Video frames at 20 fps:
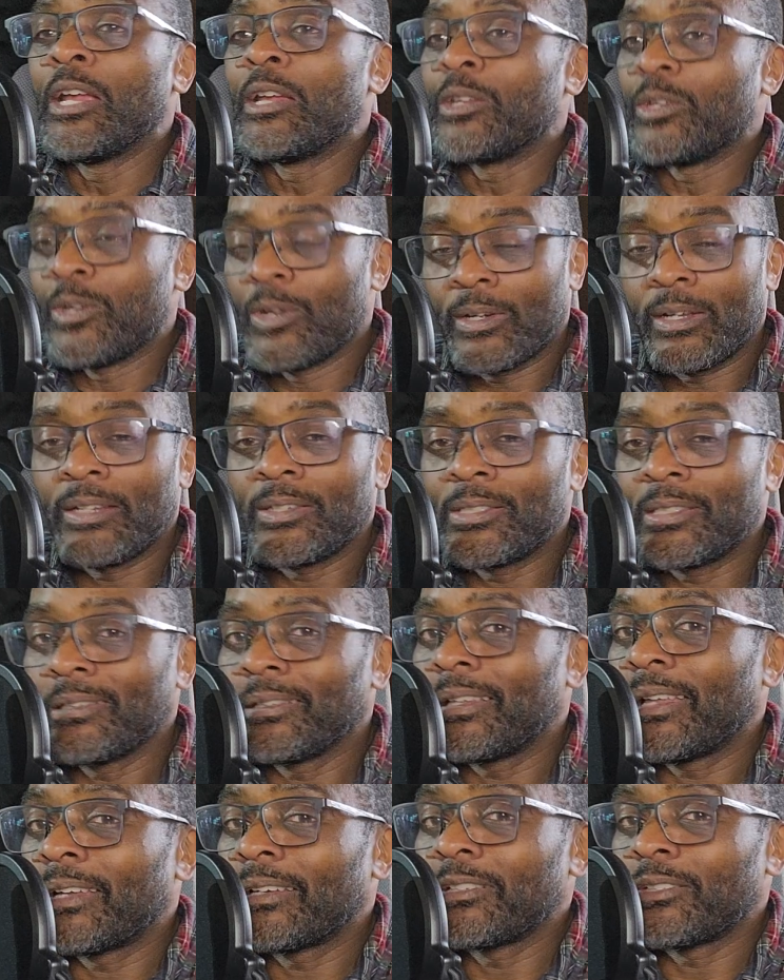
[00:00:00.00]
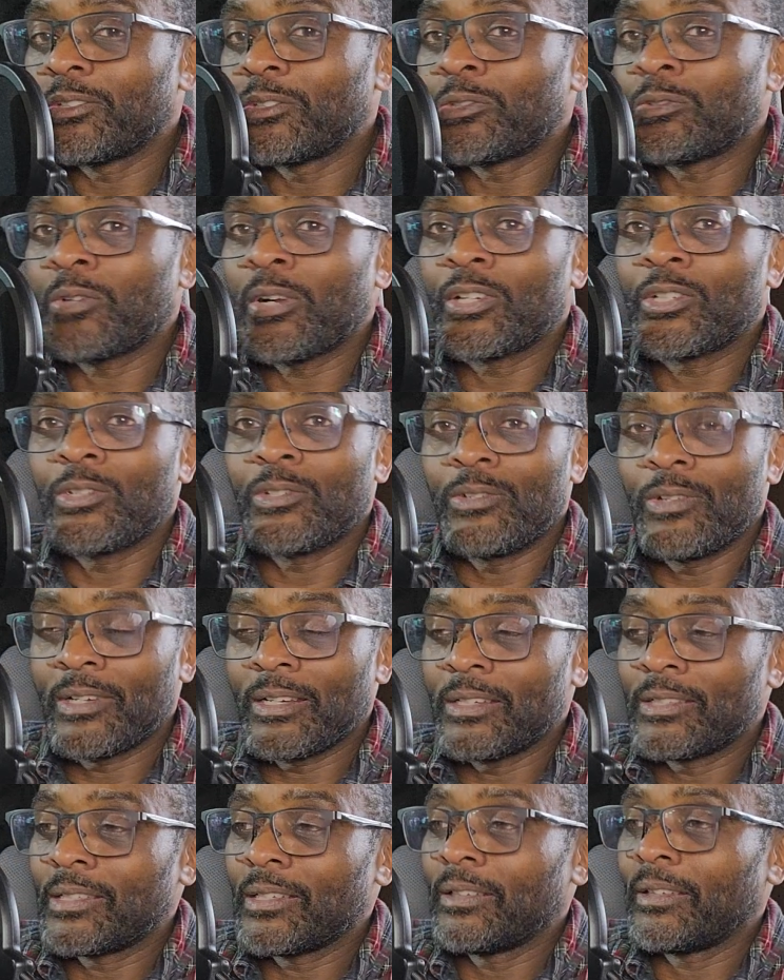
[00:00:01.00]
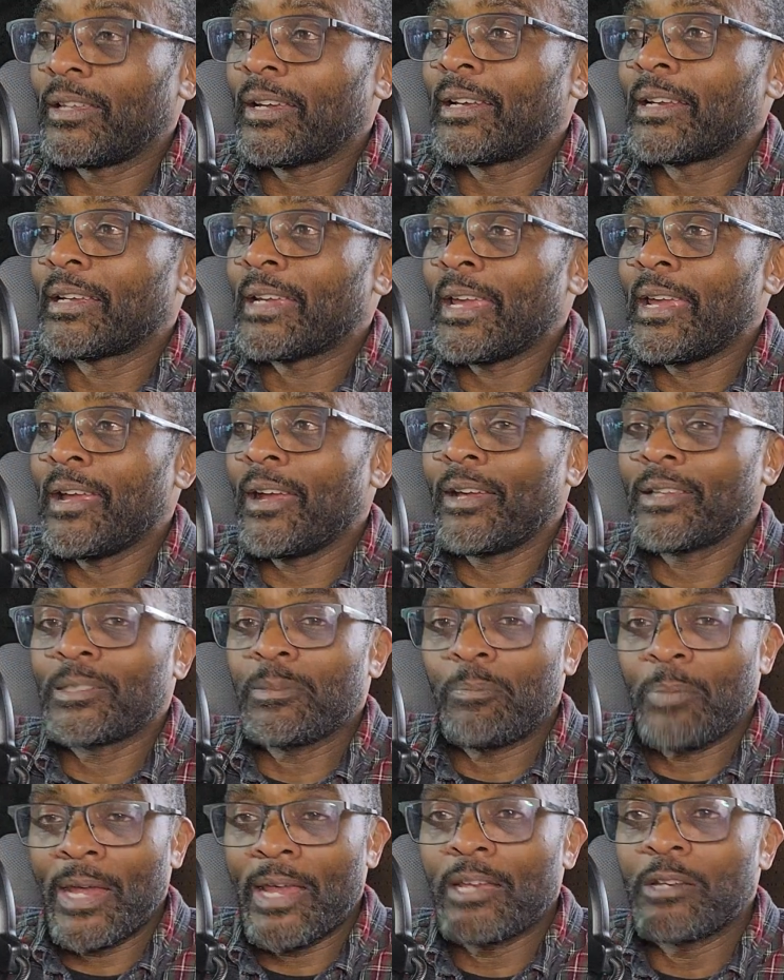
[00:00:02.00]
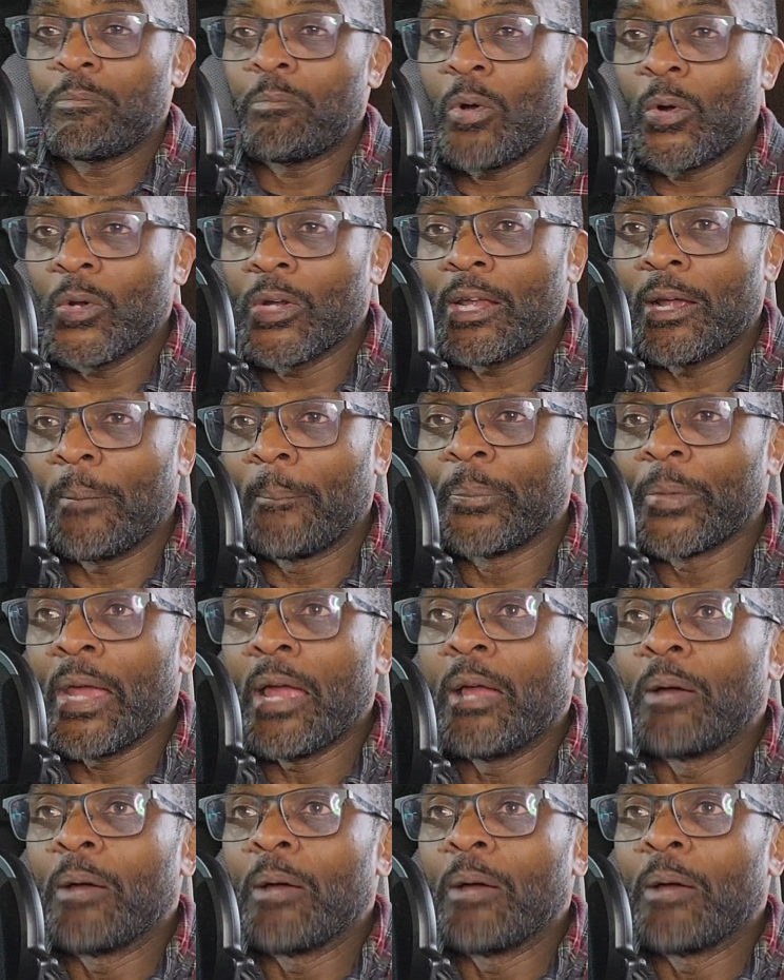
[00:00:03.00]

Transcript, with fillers: you're going to see a lot of destruction, you're going to see a lot of chaos and pandemonium,